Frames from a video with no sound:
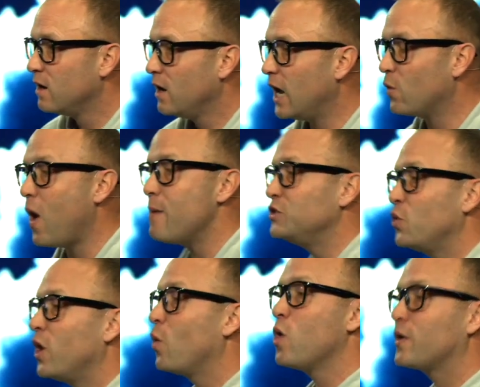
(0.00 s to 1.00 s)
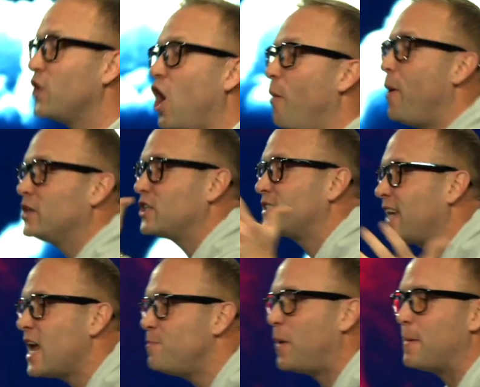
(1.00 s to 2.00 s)
Like, why would you want to work with all bunch of
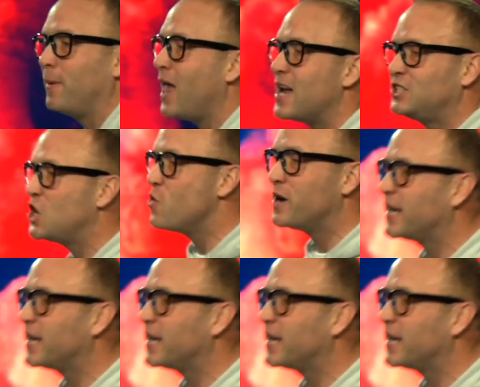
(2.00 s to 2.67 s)
saved people? I do, and